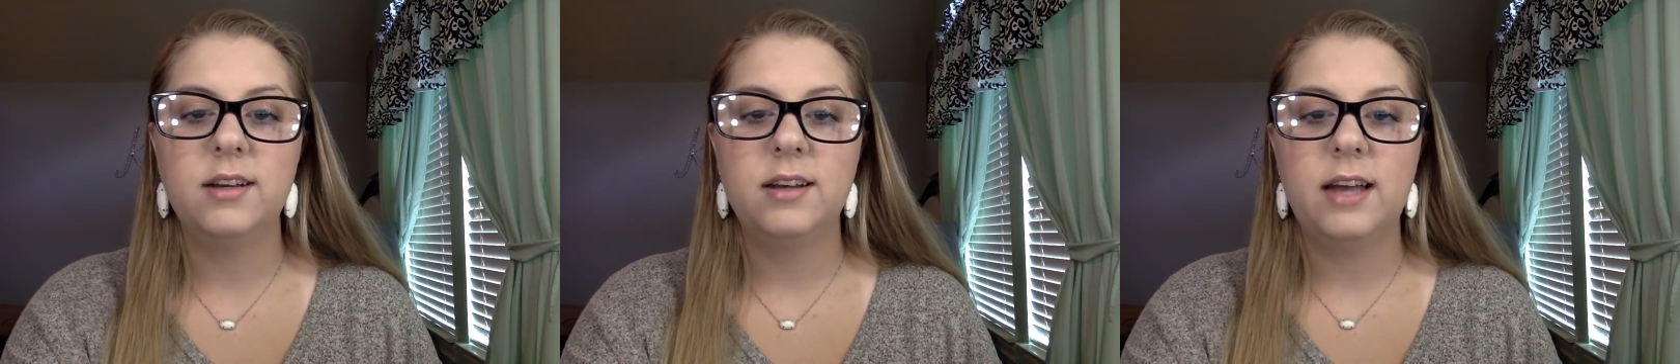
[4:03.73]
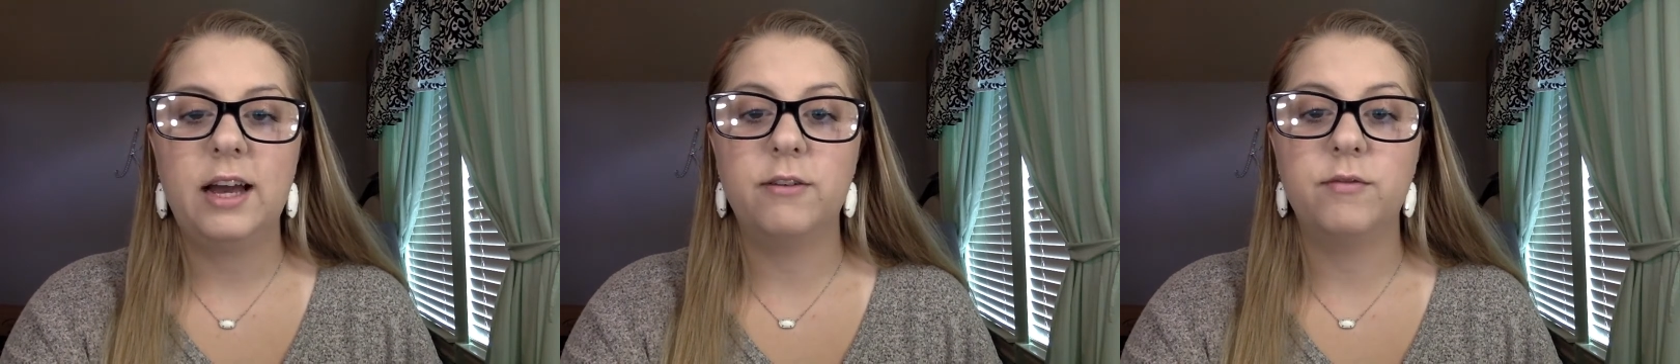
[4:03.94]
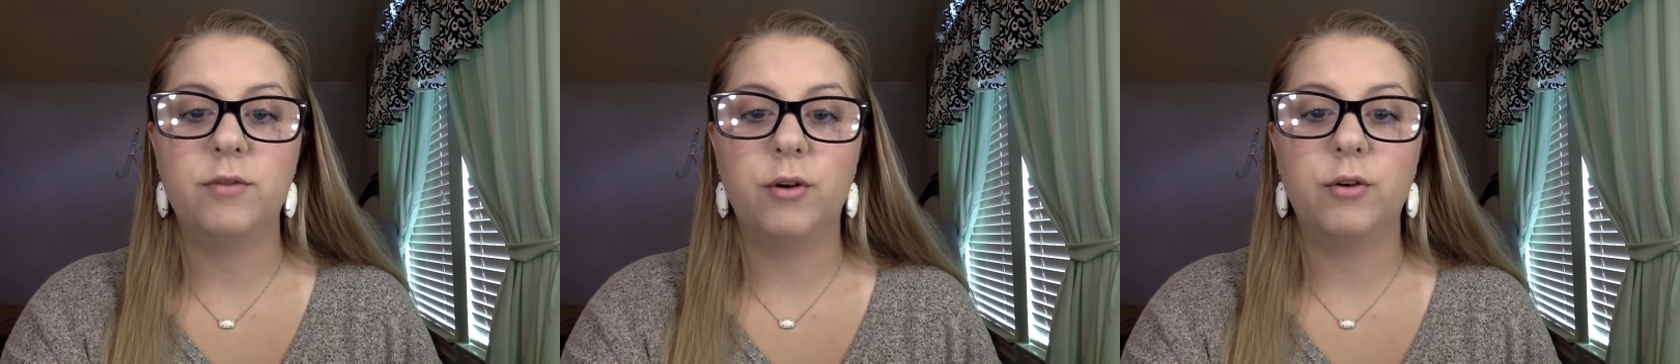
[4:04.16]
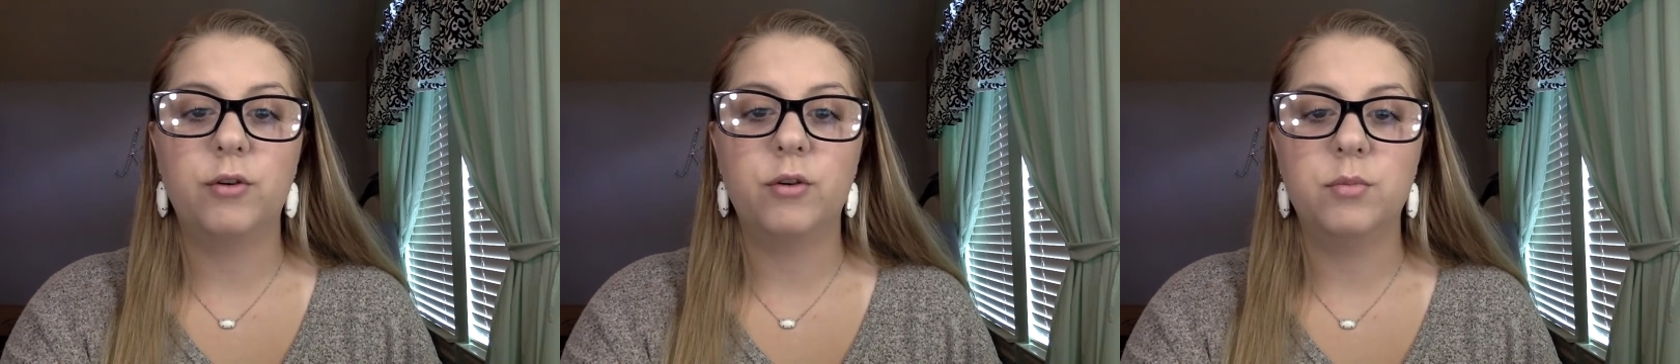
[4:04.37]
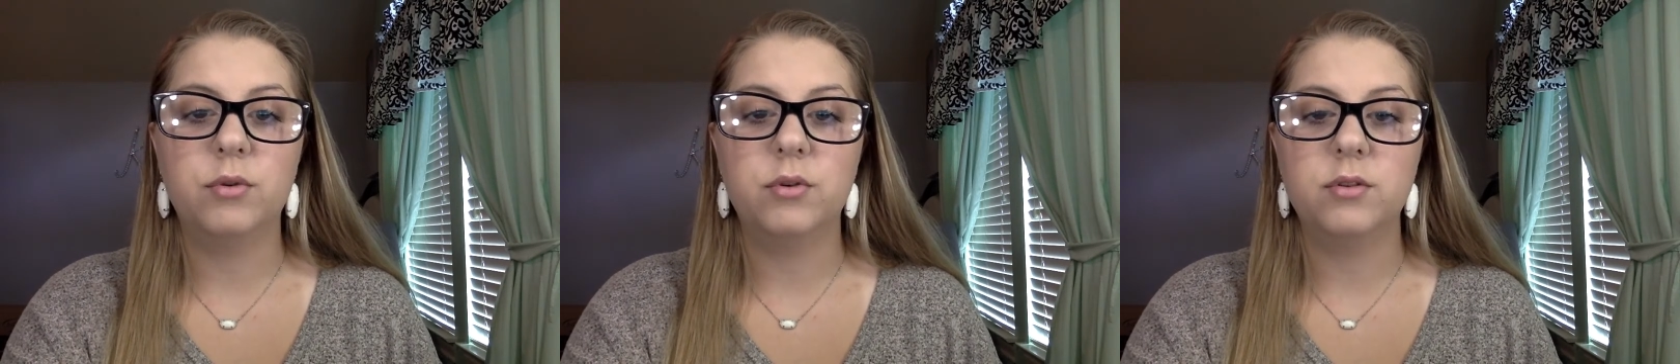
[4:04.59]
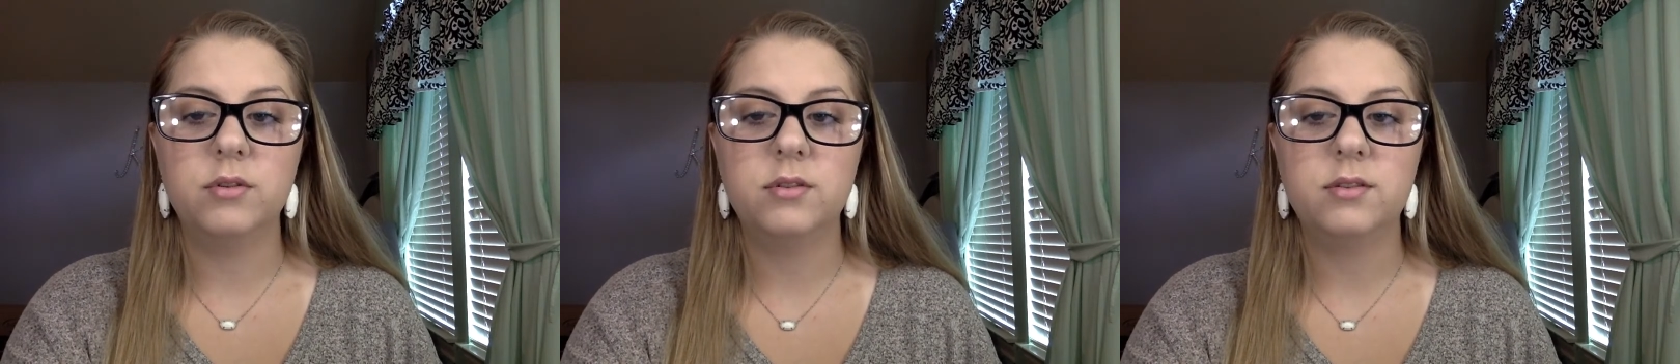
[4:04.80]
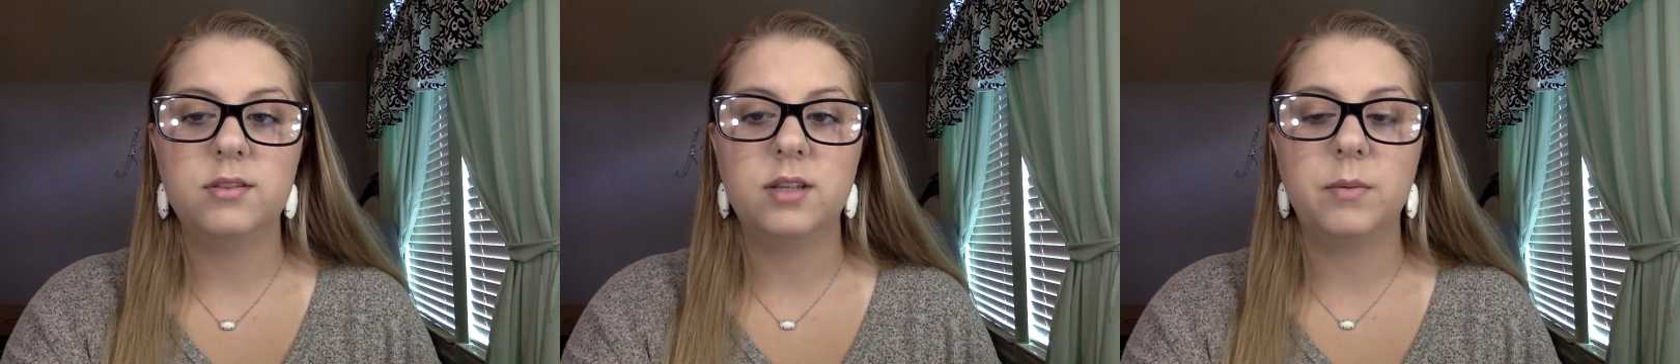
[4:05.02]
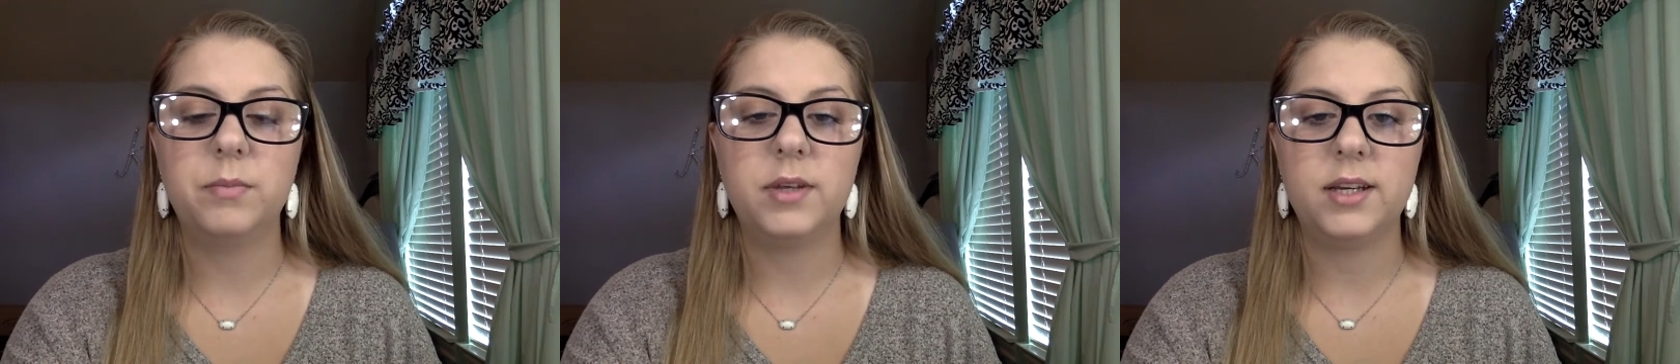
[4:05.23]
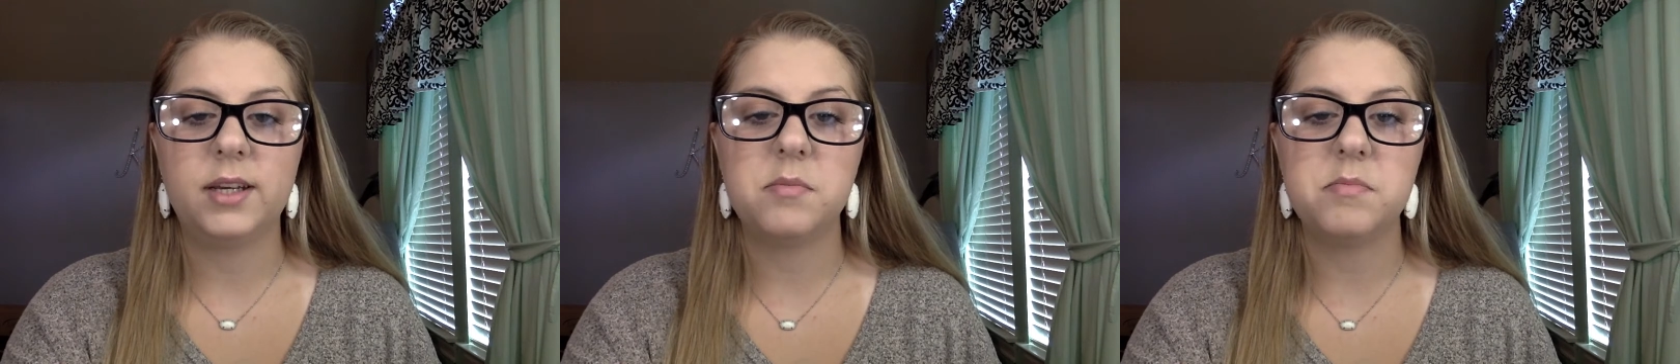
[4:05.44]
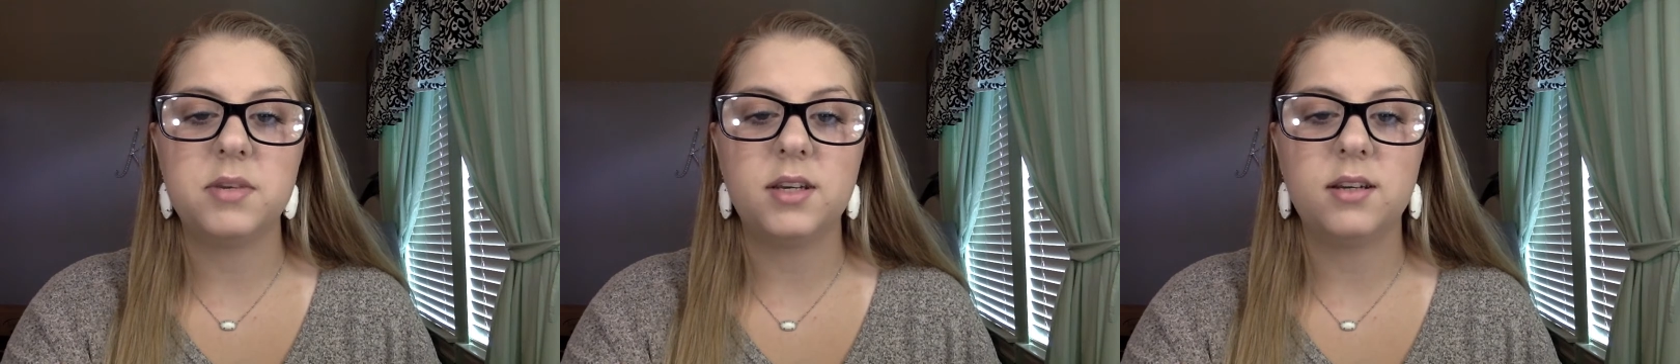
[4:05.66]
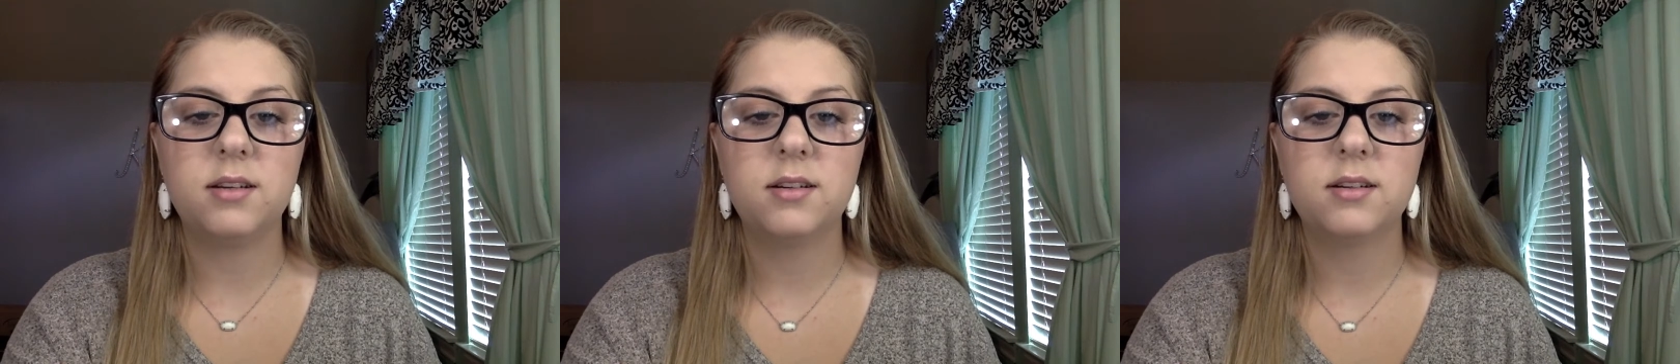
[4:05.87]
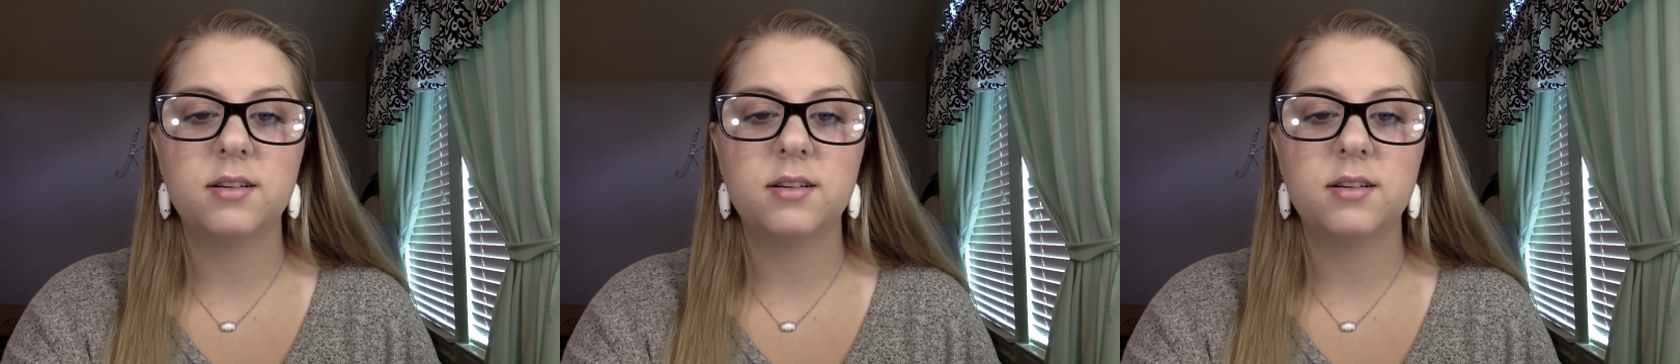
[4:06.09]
vulnerable something can be.